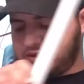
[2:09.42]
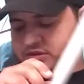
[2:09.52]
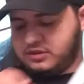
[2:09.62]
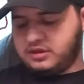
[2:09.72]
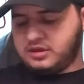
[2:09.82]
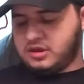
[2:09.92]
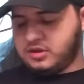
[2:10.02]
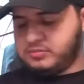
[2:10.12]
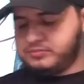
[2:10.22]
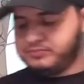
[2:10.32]
is the
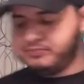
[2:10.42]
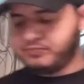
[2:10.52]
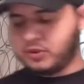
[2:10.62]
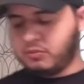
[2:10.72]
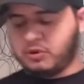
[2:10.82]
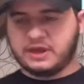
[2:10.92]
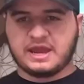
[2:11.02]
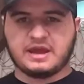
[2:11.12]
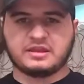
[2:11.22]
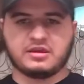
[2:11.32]
one I
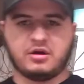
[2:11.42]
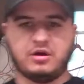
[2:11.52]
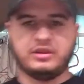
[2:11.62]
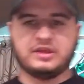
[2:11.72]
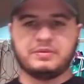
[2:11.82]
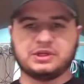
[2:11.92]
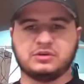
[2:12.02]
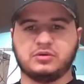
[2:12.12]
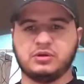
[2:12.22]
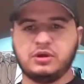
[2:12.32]
had at the holiday
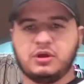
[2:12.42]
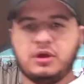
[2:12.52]
special